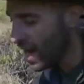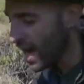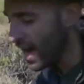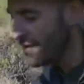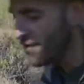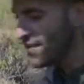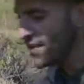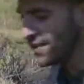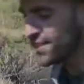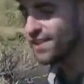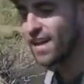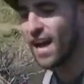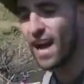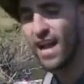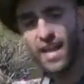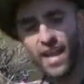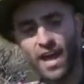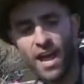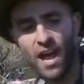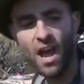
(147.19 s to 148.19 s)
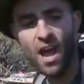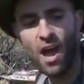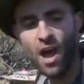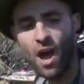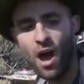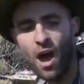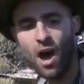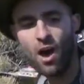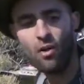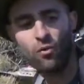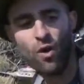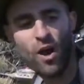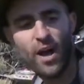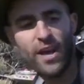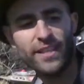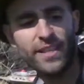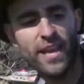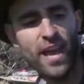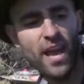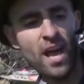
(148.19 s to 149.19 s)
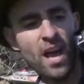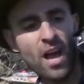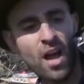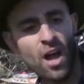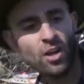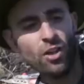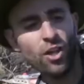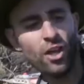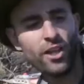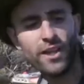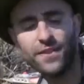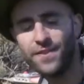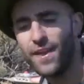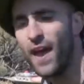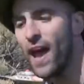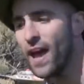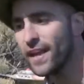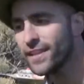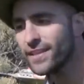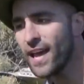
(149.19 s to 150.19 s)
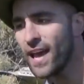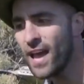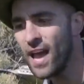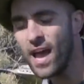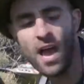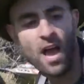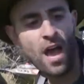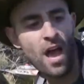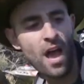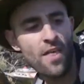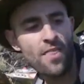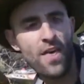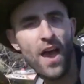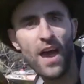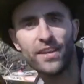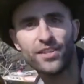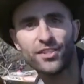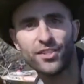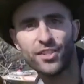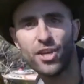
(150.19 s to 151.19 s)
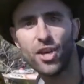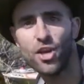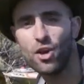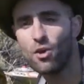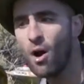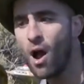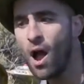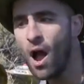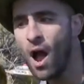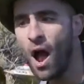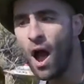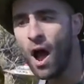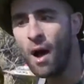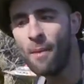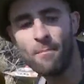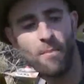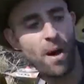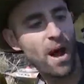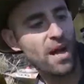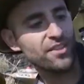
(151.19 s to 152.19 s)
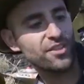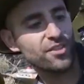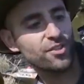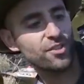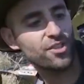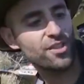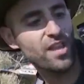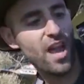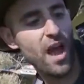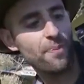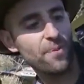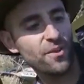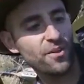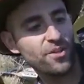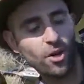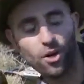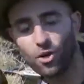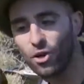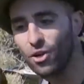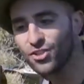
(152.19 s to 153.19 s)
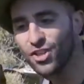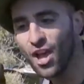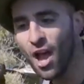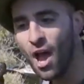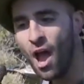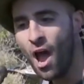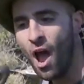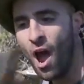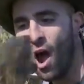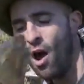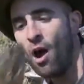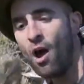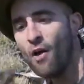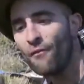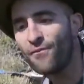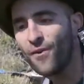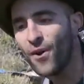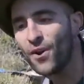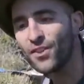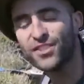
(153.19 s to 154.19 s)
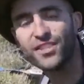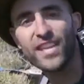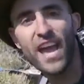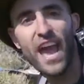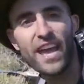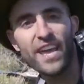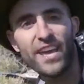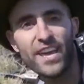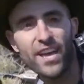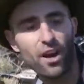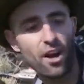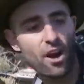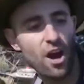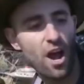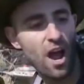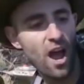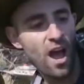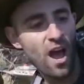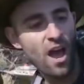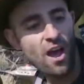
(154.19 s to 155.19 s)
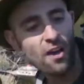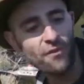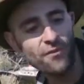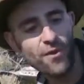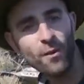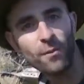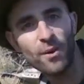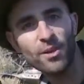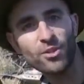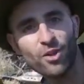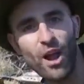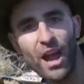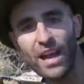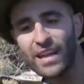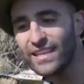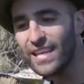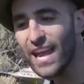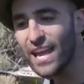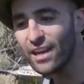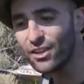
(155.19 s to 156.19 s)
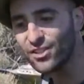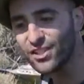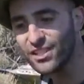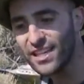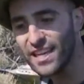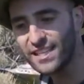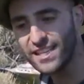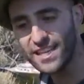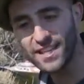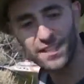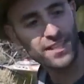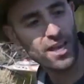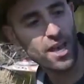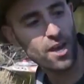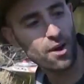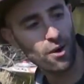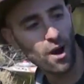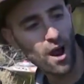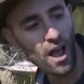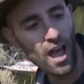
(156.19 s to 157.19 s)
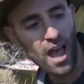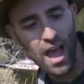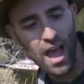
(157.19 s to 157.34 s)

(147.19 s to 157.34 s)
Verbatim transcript: on this side. All right, look at that. That is two monster snapping turtles. First day here filming Dragon Tails Season 2